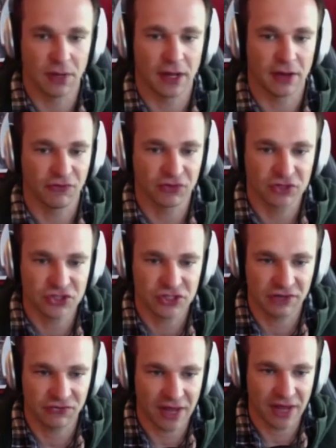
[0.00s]
First
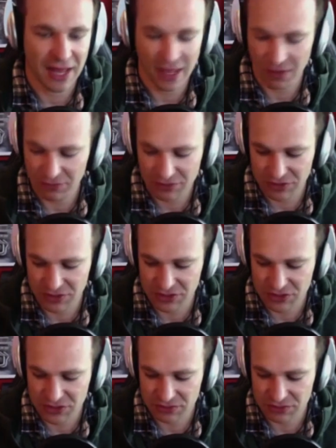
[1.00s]
off, how did
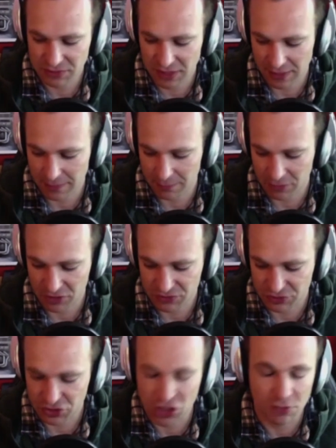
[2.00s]
this
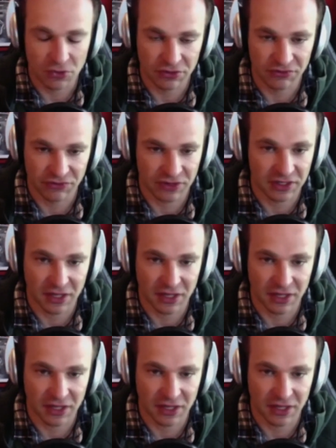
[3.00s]
Marshfield Community Fund come